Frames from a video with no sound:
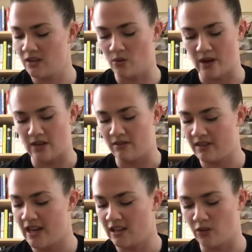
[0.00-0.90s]
the way you
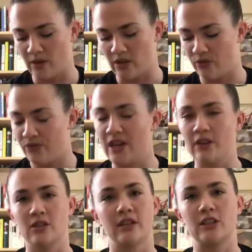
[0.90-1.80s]
think, the way you feel.
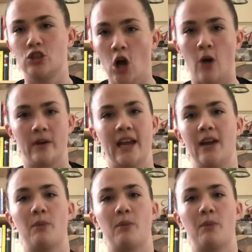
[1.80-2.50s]
So let's go, okay?